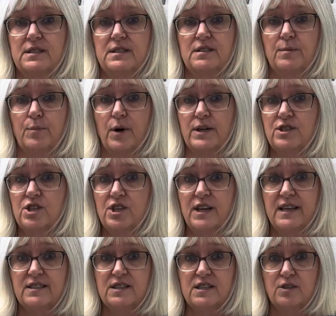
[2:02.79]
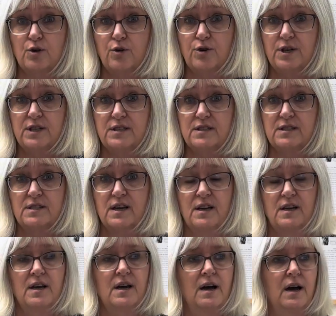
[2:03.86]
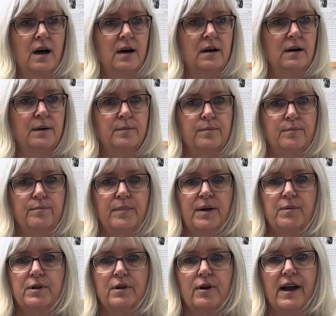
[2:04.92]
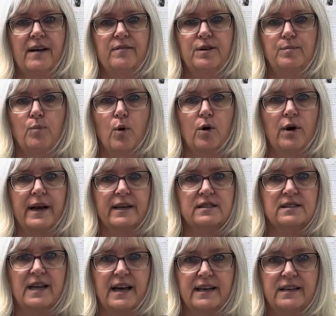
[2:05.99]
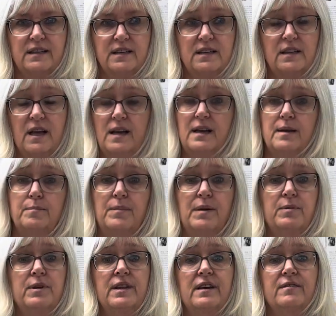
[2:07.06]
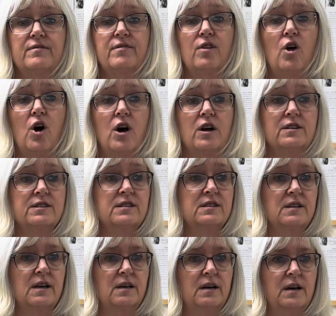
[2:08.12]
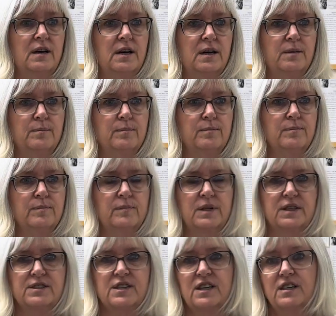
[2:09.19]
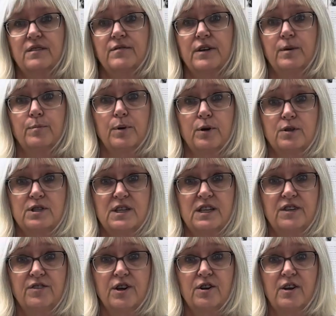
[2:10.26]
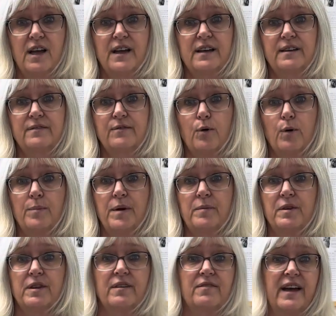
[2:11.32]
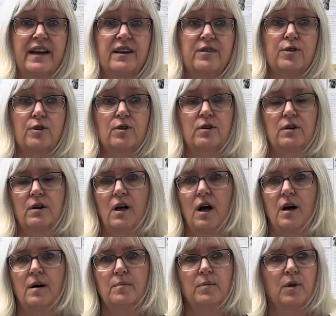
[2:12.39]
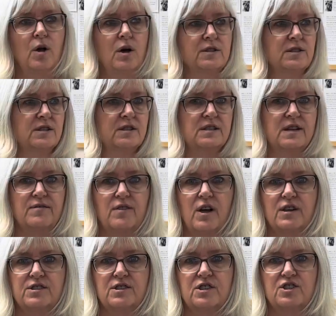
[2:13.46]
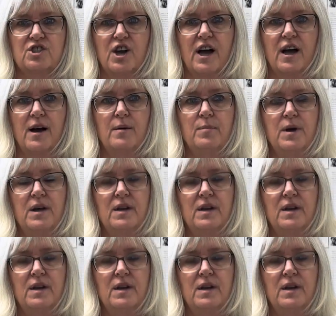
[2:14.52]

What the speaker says: depression has increased. Maybe they're having more anxiety. Maybe they've lost a significant person in their life, or maybe they've had other losses. They've lost a job,